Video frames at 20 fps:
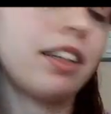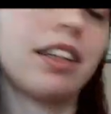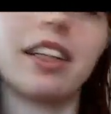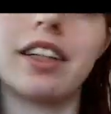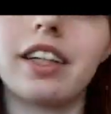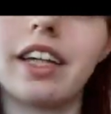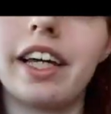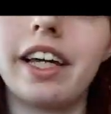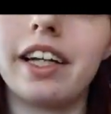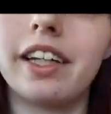The
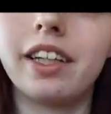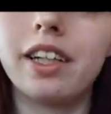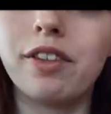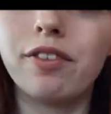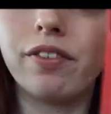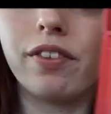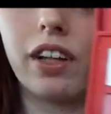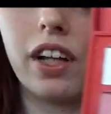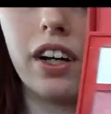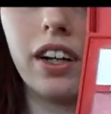Candy
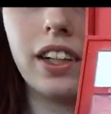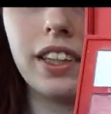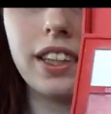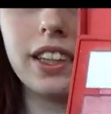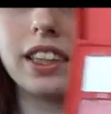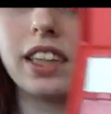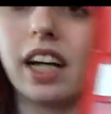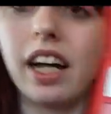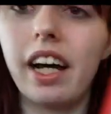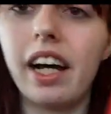
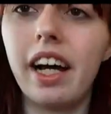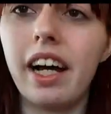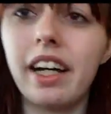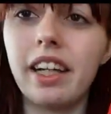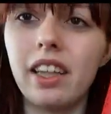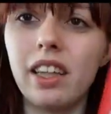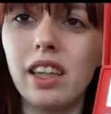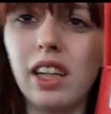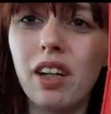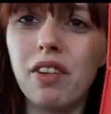Floss. I
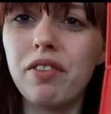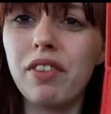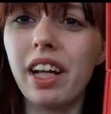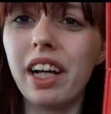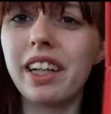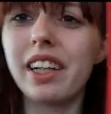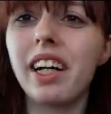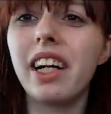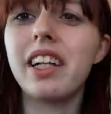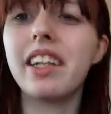love
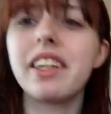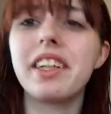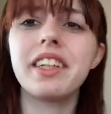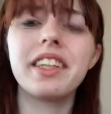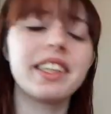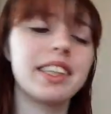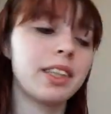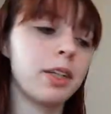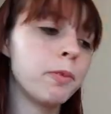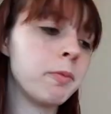that color
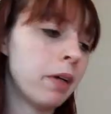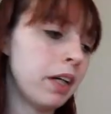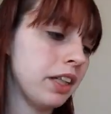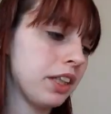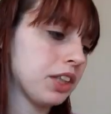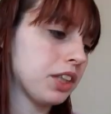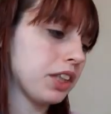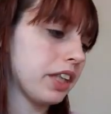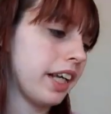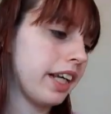so
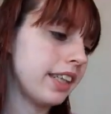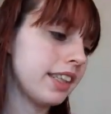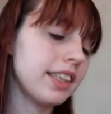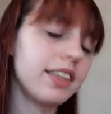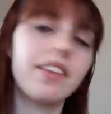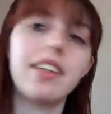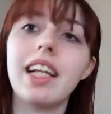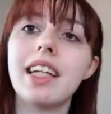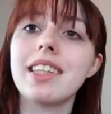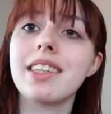much, and
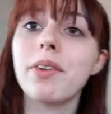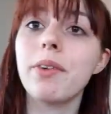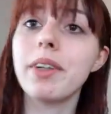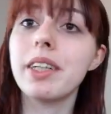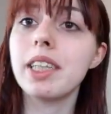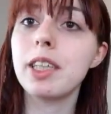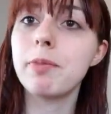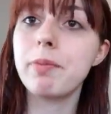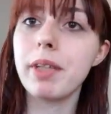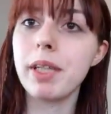so that's
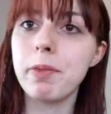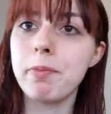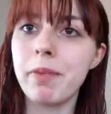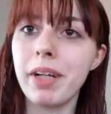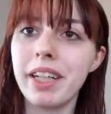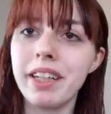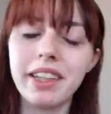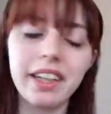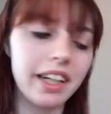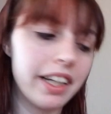going to be the
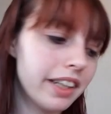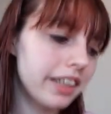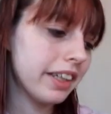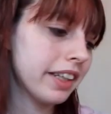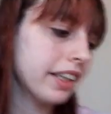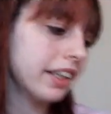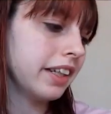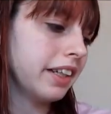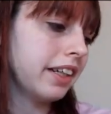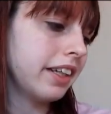main
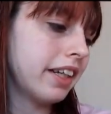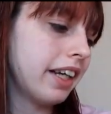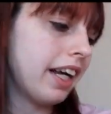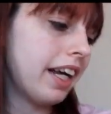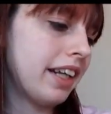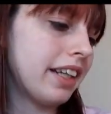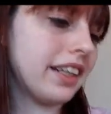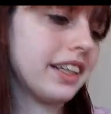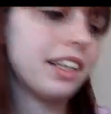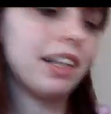color.
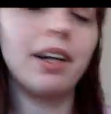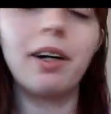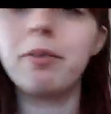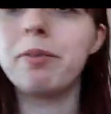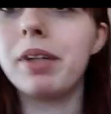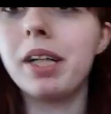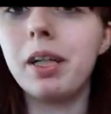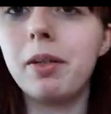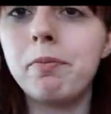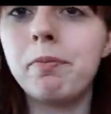And I'm
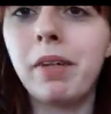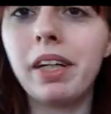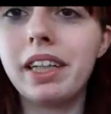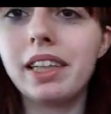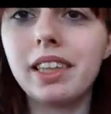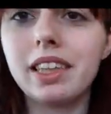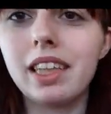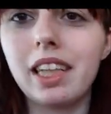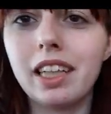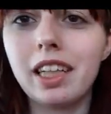gonna
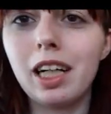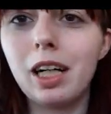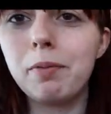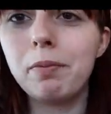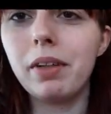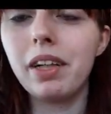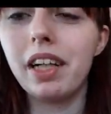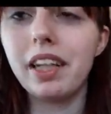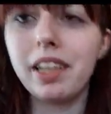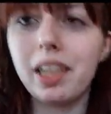mix a
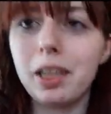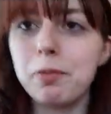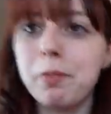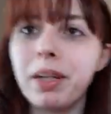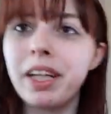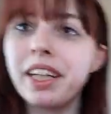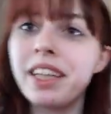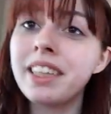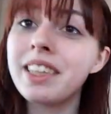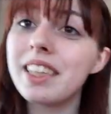couple other
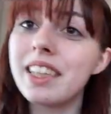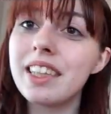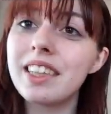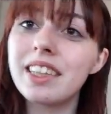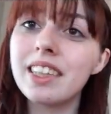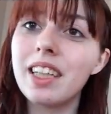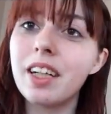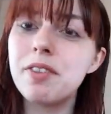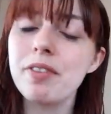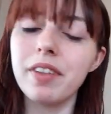pinks and
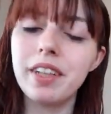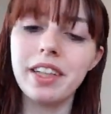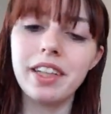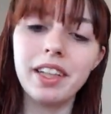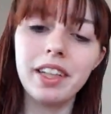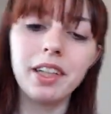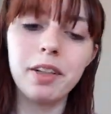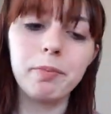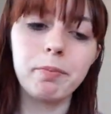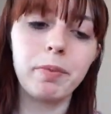stuff
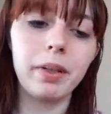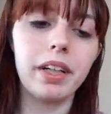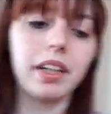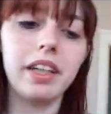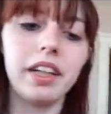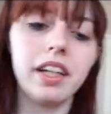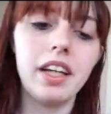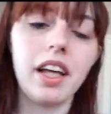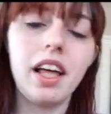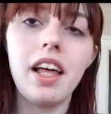in,
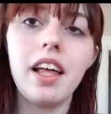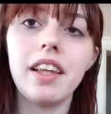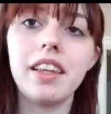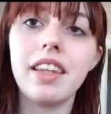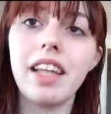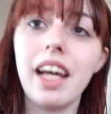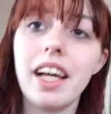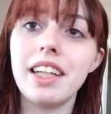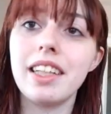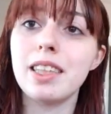but
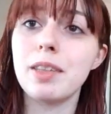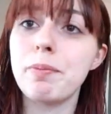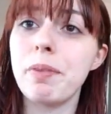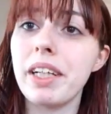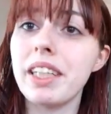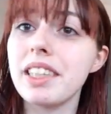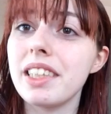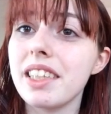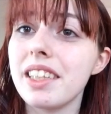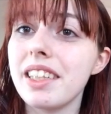that is
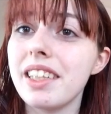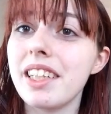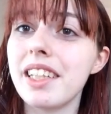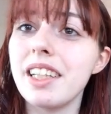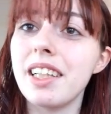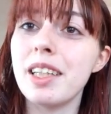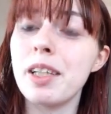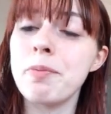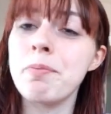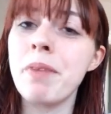basically
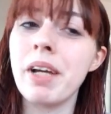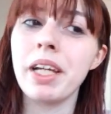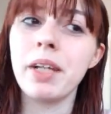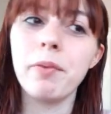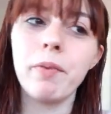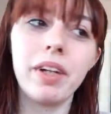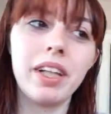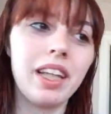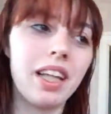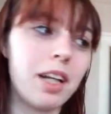the main
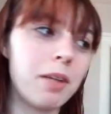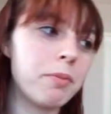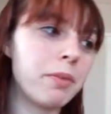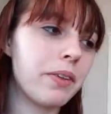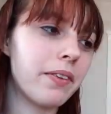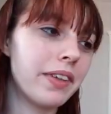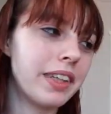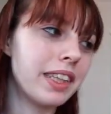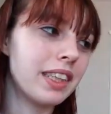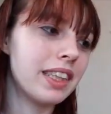one that I'm
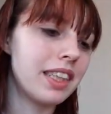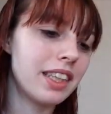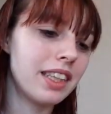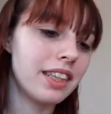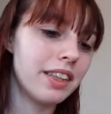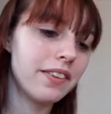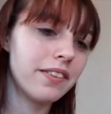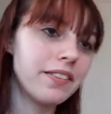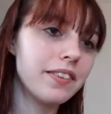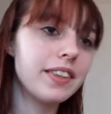going
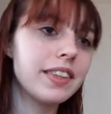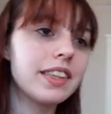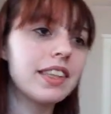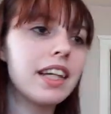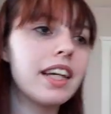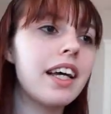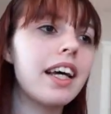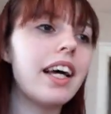to use.